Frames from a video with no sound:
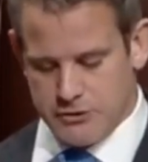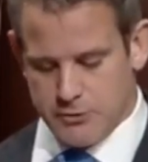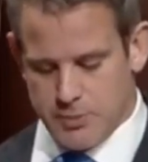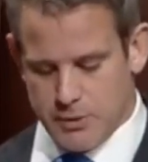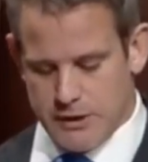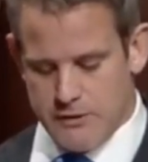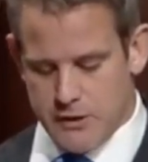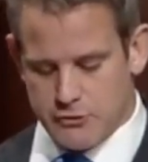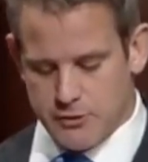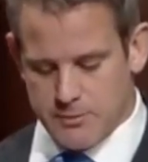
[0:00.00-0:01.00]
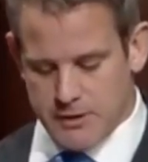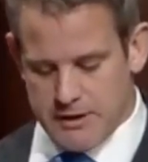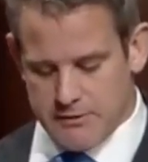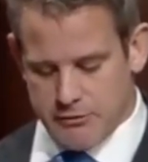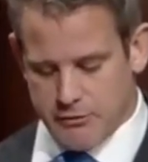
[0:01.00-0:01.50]
By supporting those who
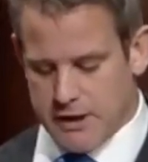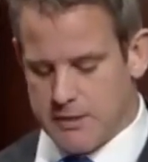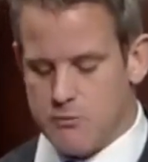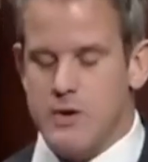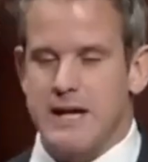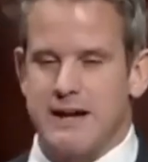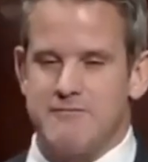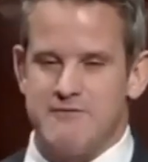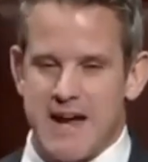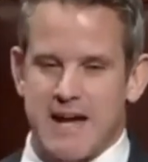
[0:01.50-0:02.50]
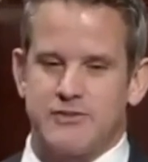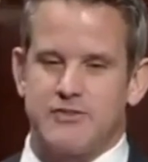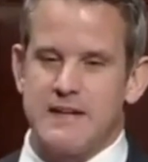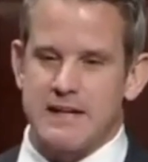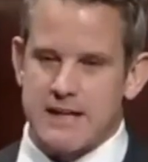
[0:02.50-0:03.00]
believe in freedom, we
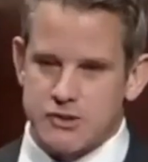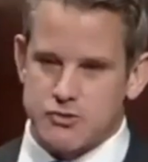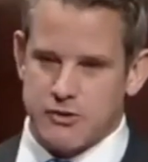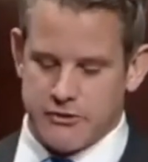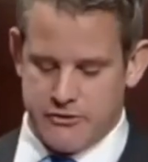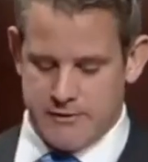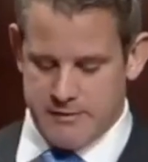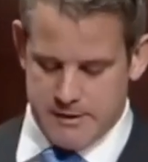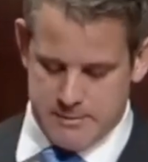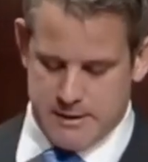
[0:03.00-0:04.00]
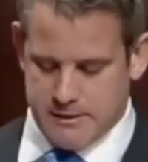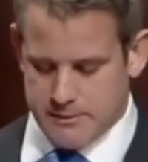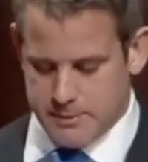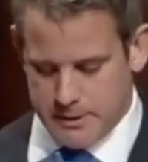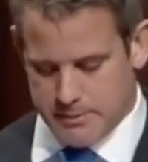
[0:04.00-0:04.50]
advance the interests of the
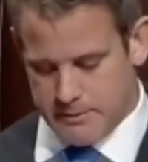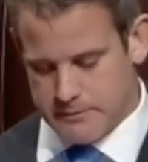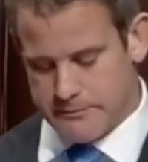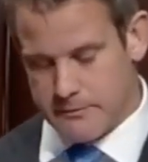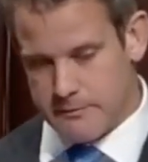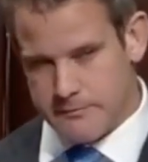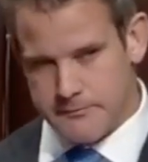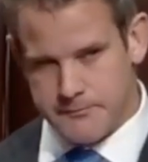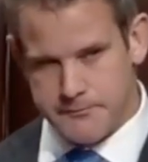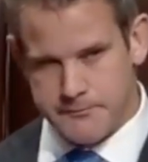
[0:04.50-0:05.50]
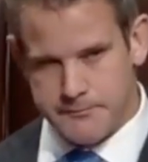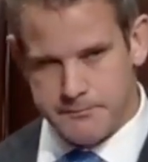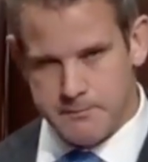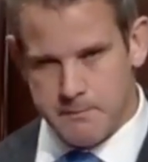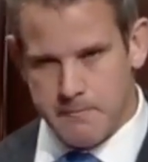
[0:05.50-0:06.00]
American people.
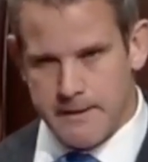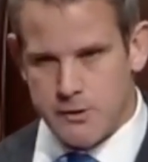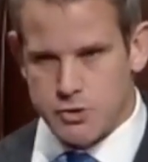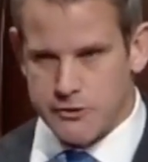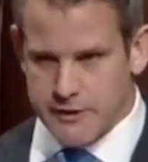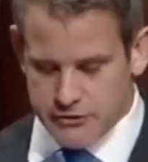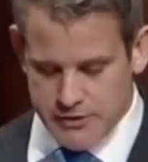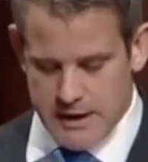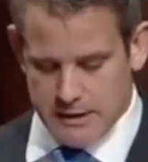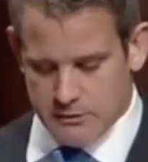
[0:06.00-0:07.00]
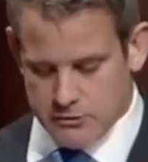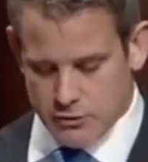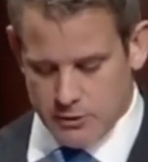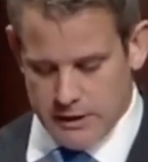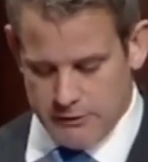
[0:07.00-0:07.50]
Should this
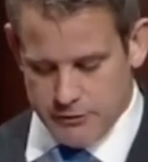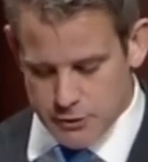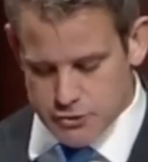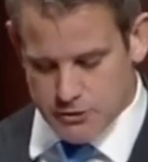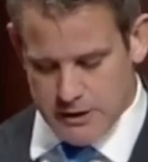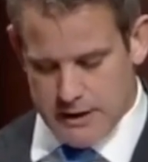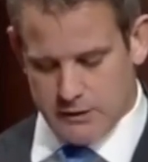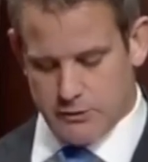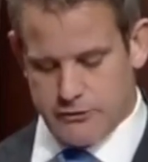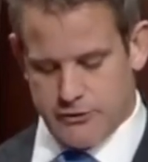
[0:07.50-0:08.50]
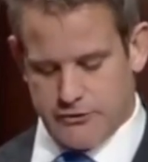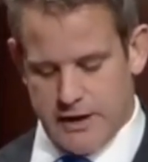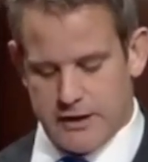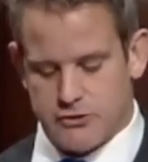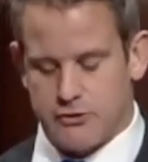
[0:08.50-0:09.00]
Congress or any future Congress
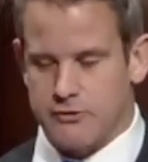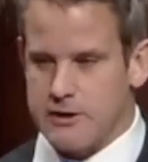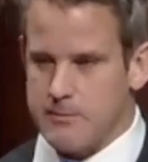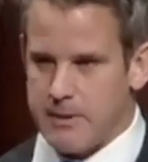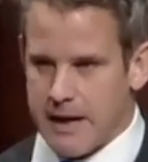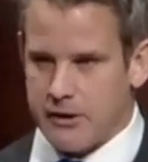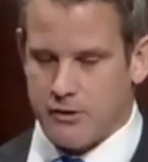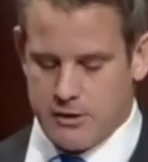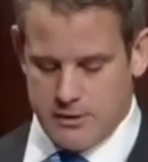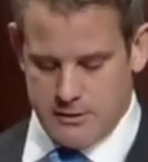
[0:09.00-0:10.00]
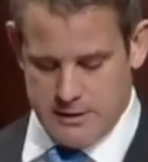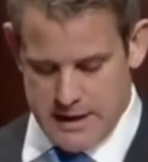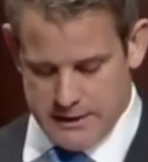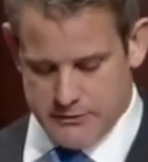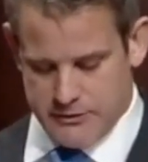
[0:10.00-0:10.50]
decide to turn their back on our
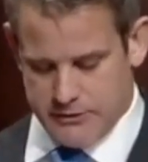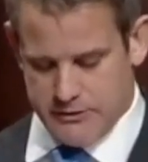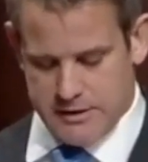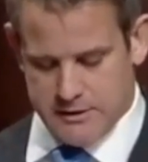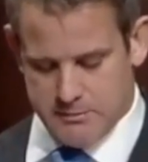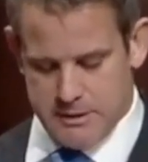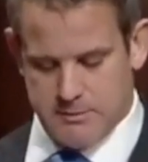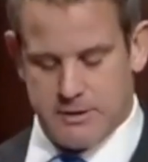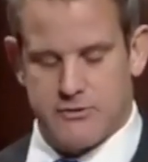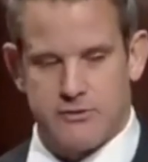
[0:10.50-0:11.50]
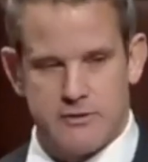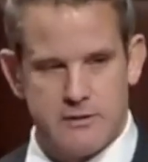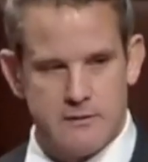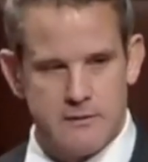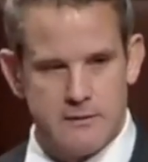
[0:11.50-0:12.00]
alliances and commitments,